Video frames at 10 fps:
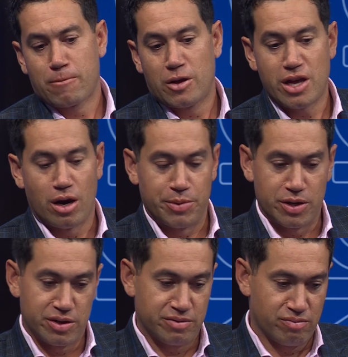Yeah, I mean,
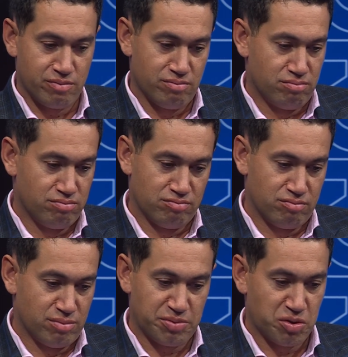
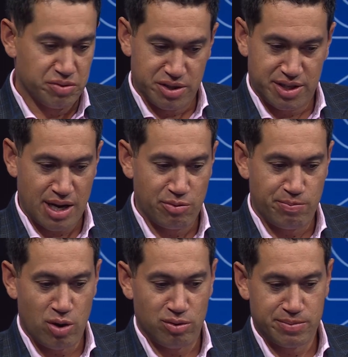I'm sure it's the same with
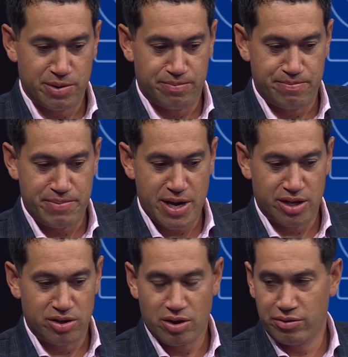bowlers, but
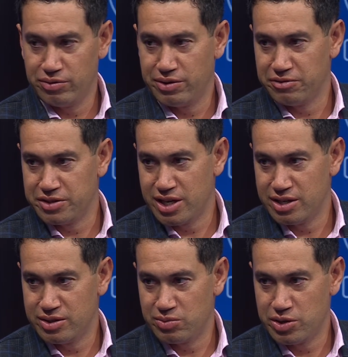batting, you go through different
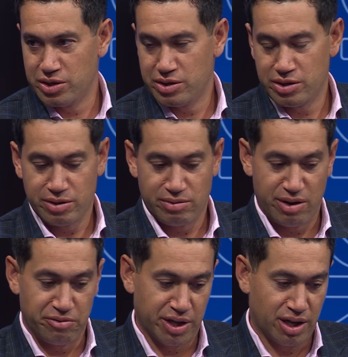stages where
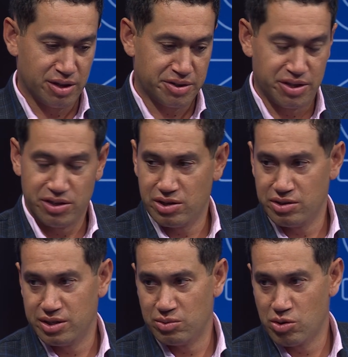everything clicks and you don't
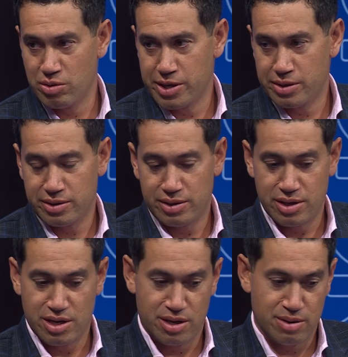need to worry about it.
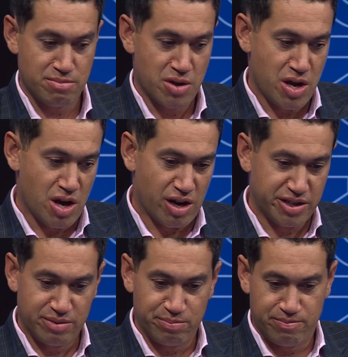I
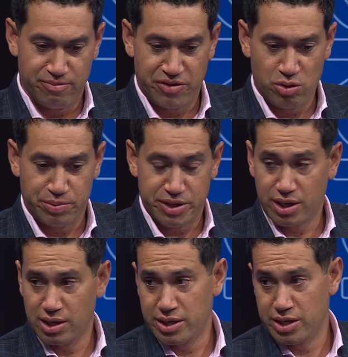didn't feel
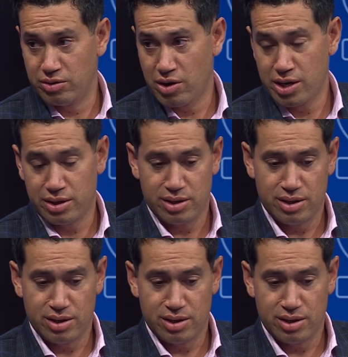particularly great.